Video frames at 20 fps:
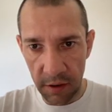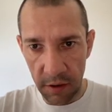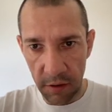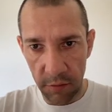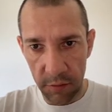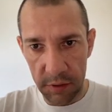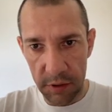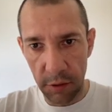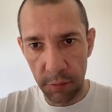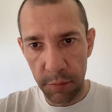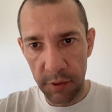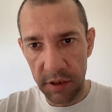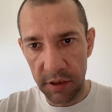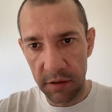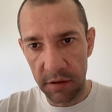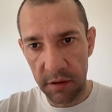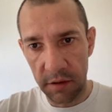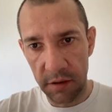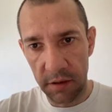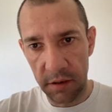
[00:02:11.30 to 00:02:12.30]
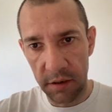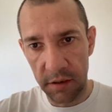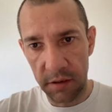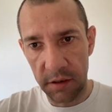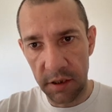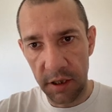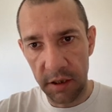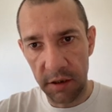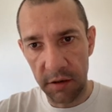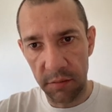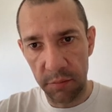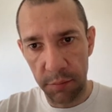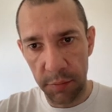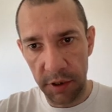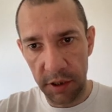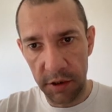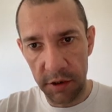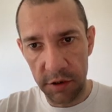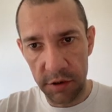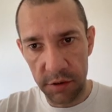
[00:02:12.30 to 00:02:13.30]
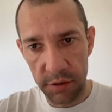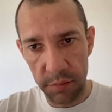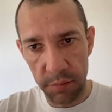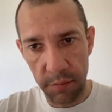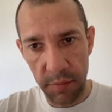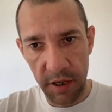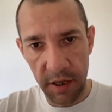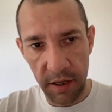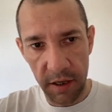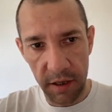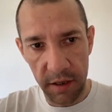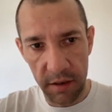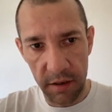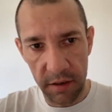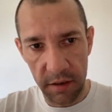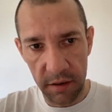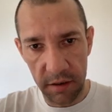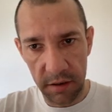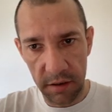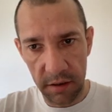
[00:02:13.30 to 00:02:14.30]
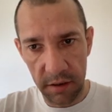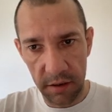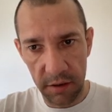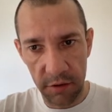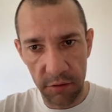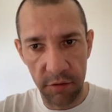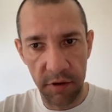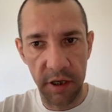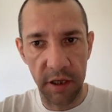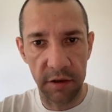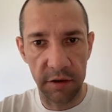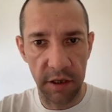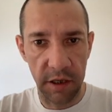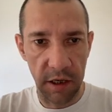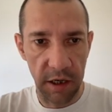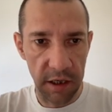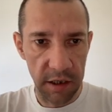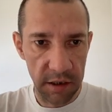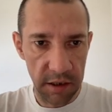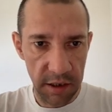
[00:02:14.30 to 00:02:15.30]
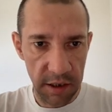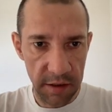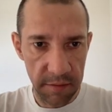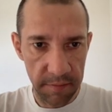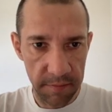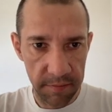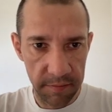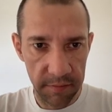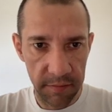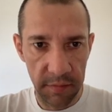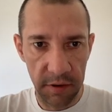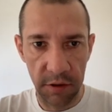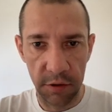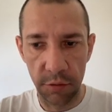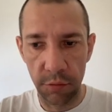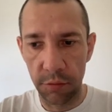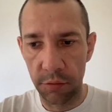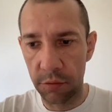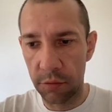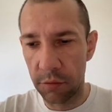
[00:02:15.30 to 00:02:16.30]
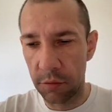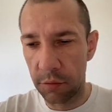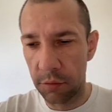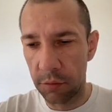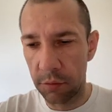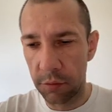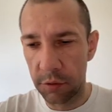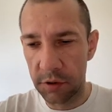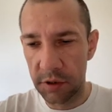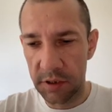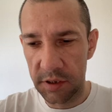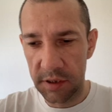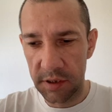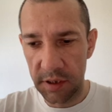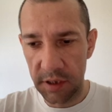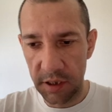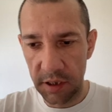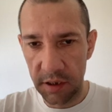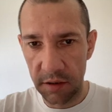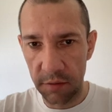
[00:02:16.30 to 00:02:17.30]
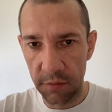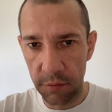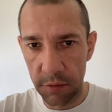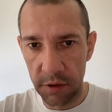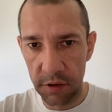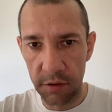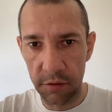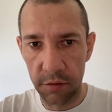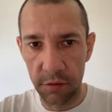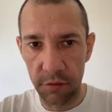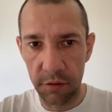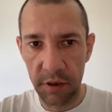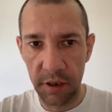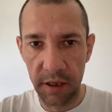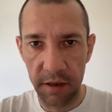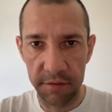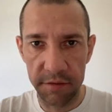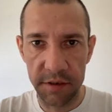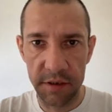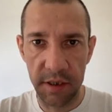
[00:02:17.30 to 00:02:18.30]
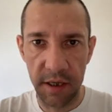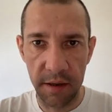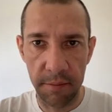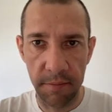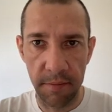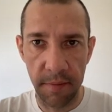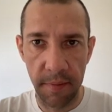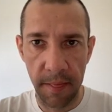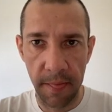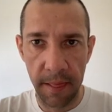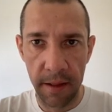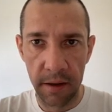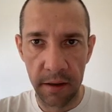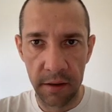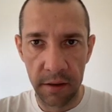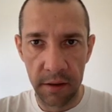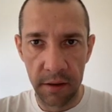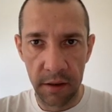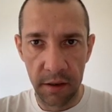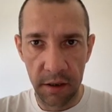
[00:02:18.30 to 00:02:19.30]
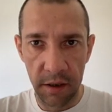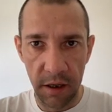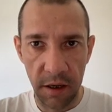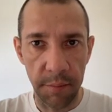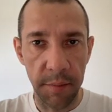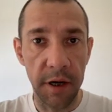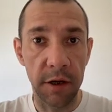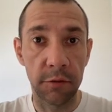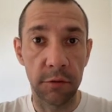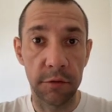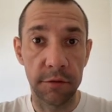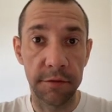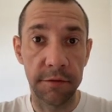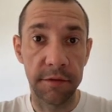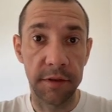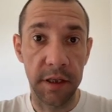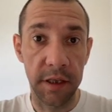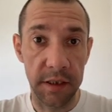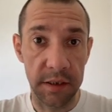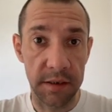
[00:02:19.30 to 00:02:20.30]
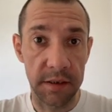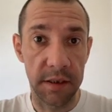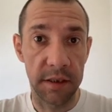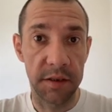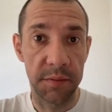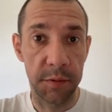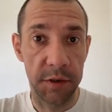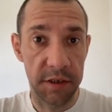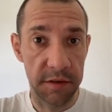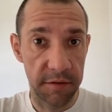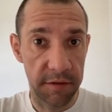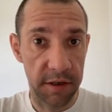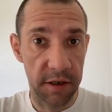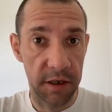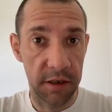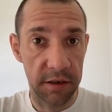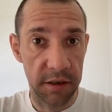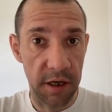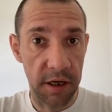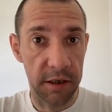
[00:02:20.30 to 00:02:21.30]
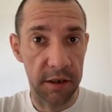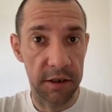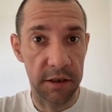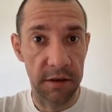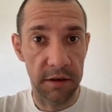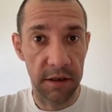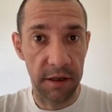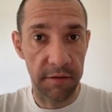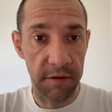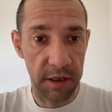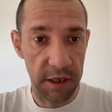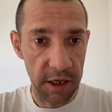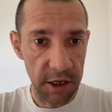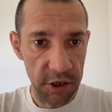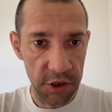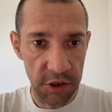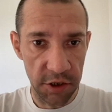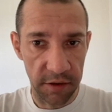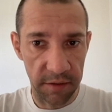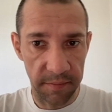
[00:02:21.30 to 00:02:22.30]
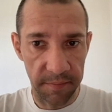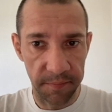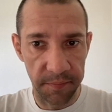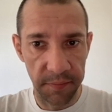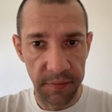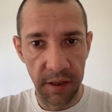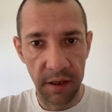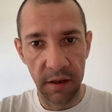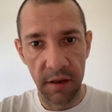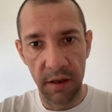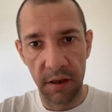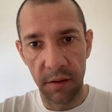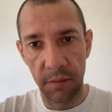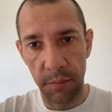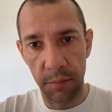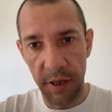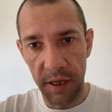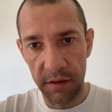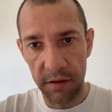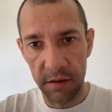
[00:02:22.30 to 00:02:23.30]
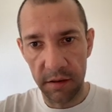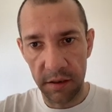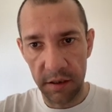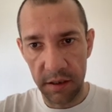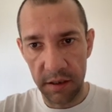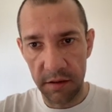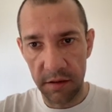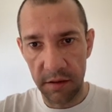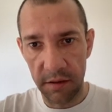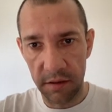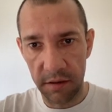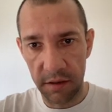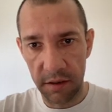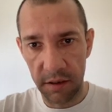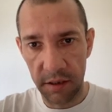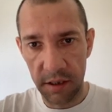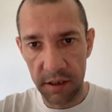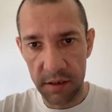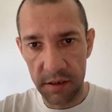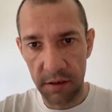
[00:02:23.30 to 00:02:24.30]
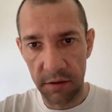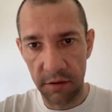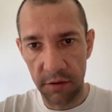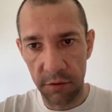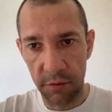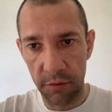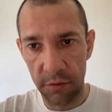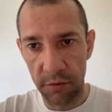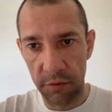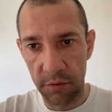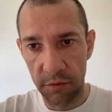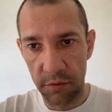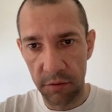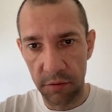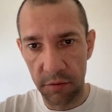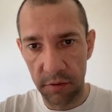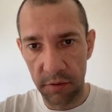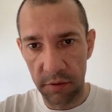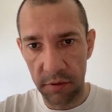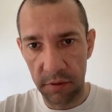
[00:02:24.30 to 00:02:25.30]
with opening target page by URL directly. You would still want to have some amount of tests that specifically target navigation, but in case that you